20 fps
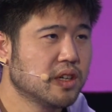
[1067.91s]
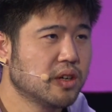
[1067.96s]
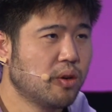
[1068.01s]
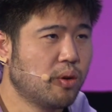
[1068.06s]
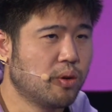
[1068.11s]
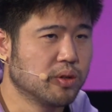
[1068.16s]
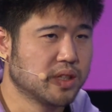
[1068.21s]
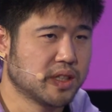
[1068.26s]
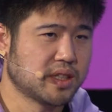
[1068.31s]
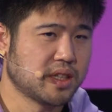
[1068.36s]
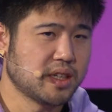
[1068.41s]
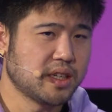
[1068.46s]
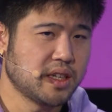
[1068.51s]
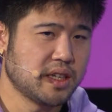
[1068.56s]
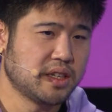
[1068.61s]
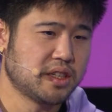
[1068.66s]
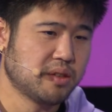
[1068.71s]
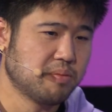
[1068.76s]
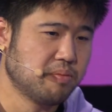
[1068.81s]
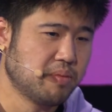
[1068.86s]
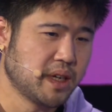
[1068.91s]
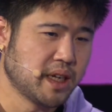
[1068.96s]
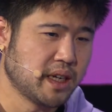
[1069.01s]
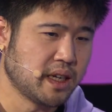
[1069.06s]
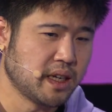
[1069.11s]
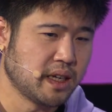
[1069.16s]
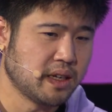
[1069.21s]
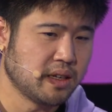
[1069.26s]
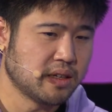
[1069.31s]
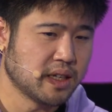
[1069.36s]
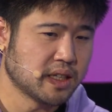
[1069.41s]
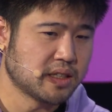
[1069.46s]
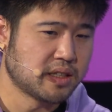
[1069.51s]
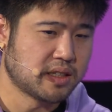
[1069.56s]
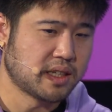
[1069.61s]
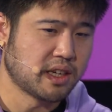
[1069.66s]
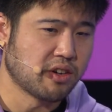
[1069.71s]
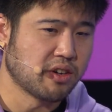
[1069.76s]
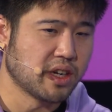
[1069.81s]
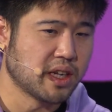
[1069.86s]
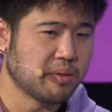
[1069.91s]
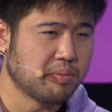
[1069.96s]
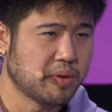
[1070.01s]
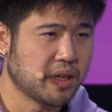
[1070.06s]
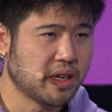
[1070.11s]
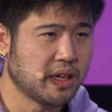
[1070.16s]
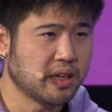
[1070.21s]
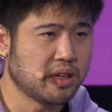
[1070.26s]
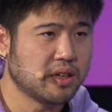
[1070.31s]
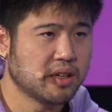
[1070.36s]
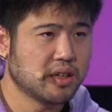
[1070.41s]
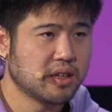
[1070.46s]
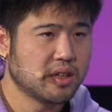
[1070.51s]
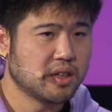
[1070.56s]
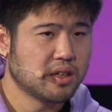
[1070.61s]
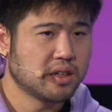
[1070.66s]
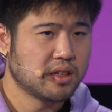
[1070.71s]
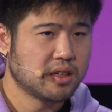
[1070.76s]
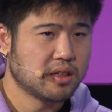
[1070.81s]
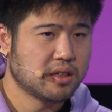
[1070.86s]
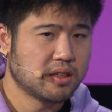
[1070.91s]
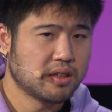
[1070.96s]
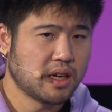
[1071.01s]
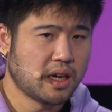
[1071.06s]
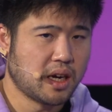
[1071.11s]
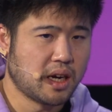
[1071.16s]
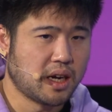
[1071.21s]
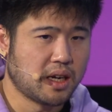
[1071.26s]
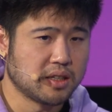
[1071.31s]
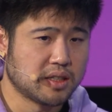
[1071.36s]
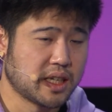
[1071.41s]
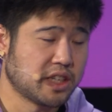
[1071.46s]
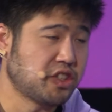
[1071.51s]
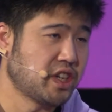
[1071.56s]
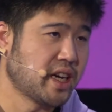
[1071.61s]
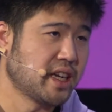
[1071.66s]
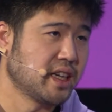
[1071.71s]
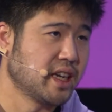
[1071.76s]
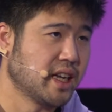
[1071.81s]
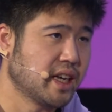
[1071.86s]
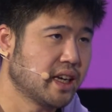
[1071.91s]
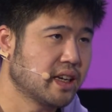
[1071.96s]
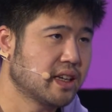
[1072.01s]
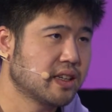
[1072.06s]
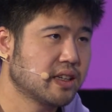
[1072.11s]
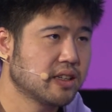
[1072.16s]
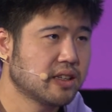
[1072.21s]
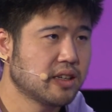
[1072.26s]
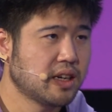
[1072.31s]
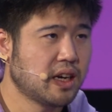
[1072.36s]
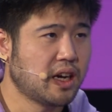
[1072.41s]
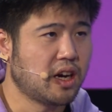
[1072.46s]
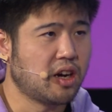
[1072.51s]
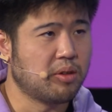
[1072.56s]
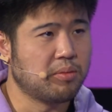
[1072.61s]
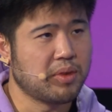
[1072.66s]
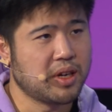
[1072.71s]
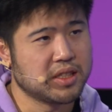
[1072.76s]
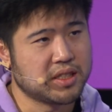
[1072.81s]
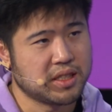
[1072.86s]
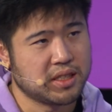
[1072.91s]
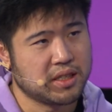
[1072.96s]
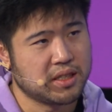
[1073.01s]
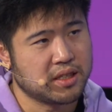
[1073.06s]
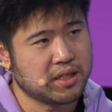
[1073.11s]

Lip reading: Or does it need to necessarily be say Chainlink as an